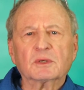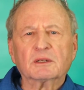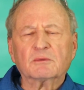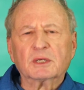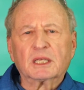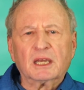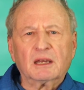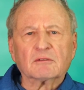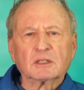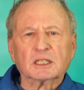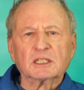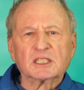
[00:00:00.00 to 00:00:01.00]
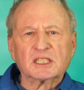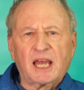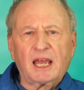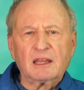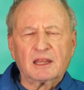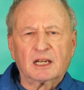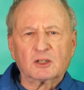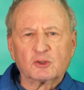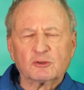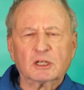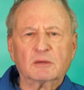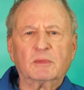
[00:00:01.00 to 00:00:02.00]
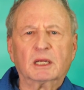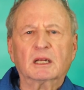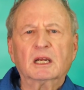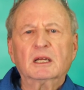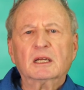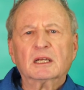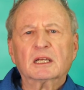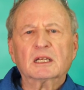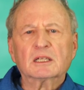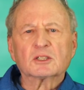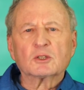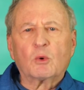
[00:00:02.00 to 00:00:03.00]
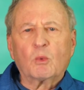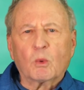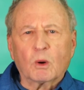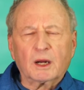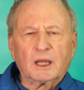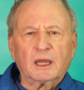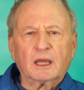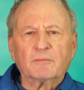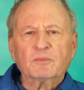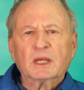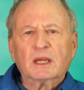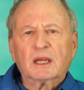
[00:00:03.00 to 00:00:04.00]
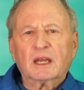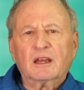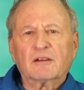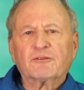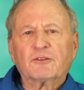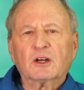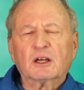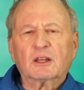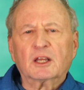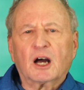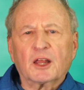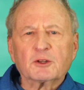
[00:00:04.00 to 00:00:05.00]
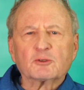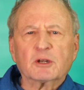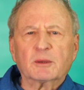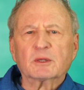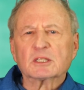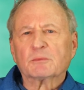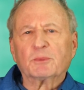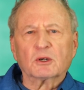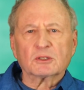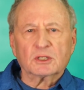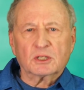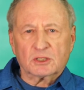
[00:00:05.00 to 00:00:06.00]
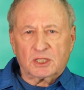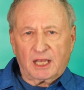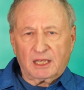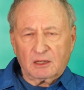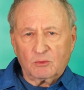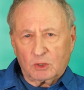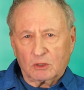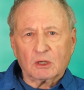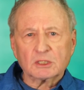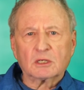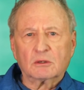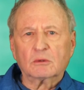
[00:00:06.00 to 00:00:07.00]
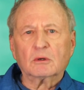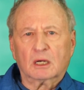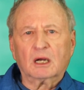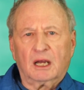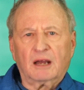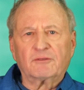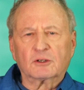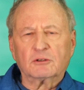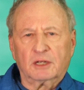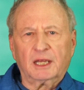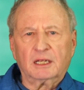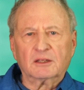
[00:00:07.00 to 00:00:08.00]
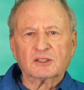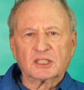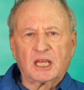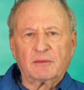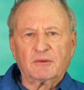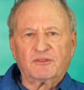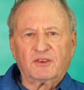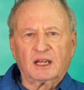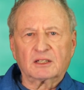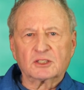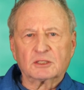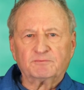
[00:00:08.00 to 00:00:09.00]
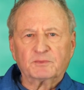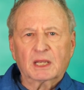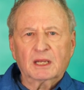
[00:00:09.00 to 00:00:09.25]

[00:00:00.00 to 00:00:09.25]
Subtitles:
We can't really say that a treatment is working if the other treatments the person is taking would also have created the same effects.